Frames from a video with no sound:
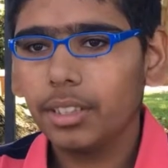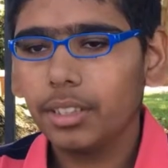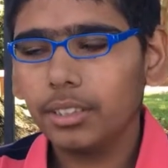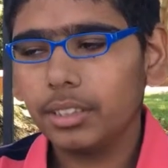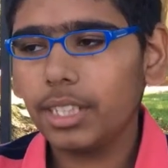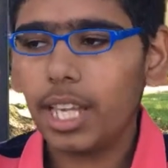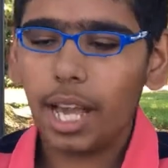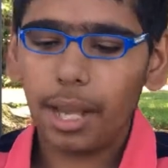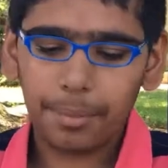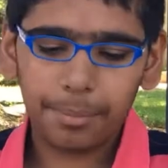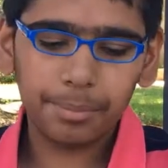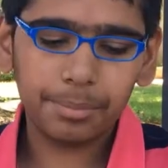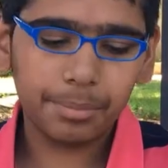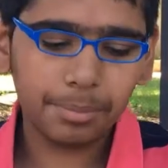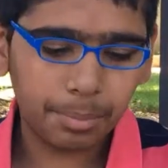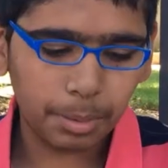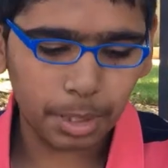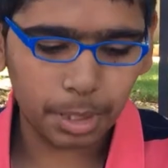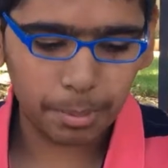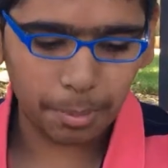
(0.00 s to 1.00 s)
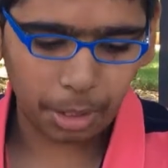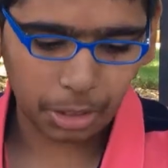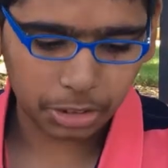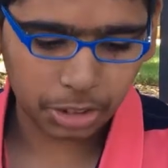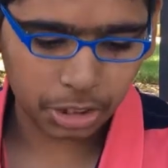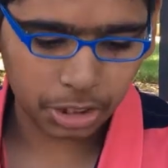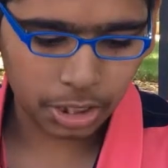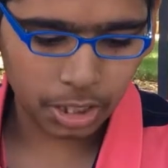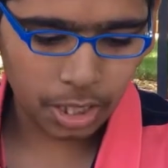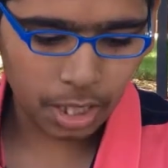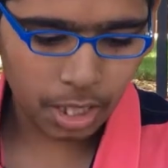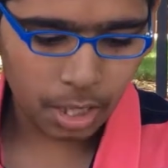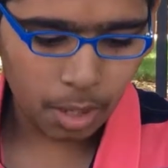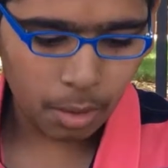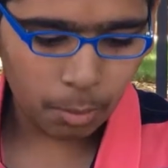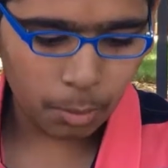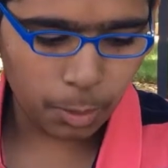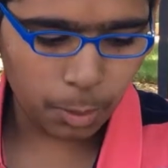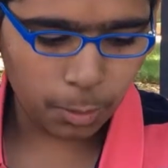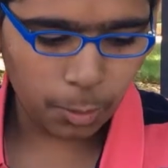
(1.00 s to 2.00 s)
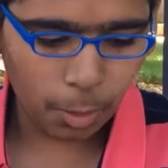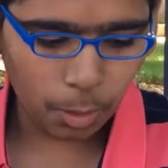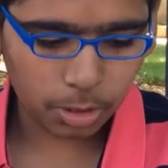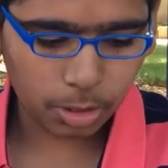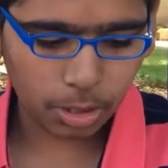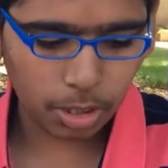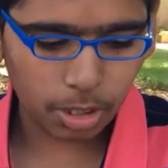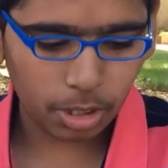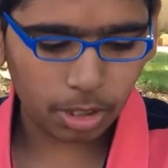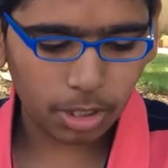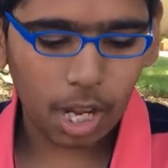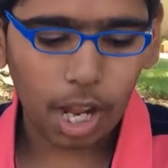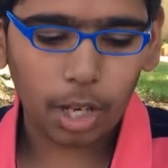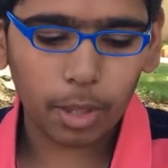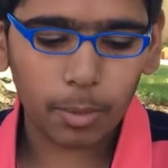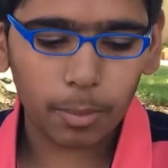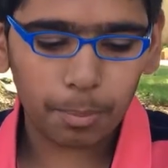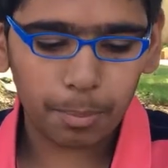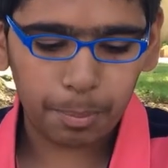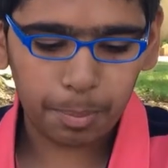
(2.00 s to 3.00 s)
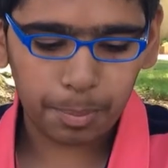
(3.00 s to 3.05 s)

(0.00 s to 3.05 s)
yeah, pretty much. We've also learned how to